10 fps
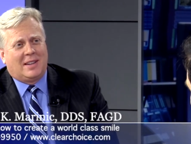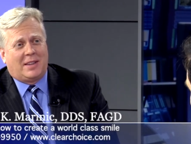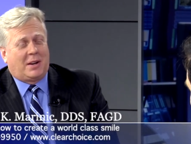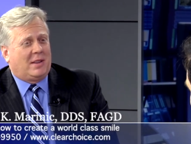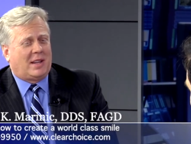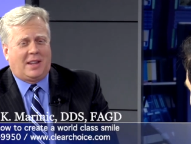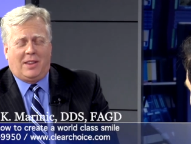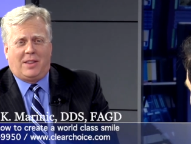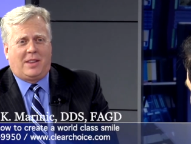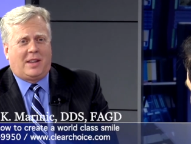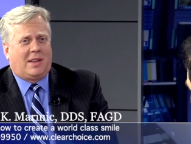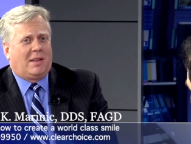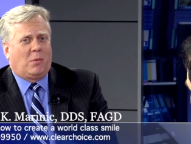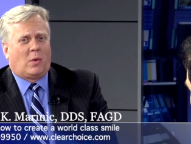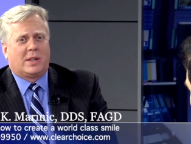that are
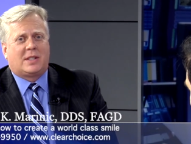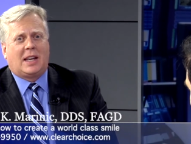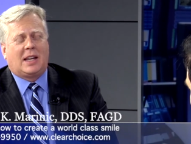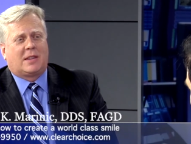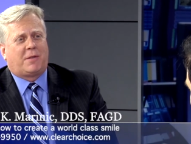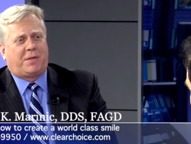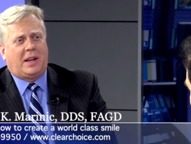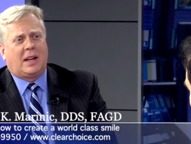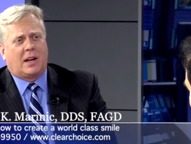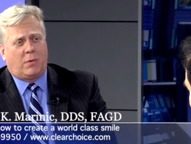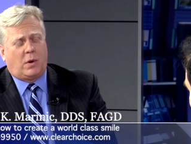once they get the feeling of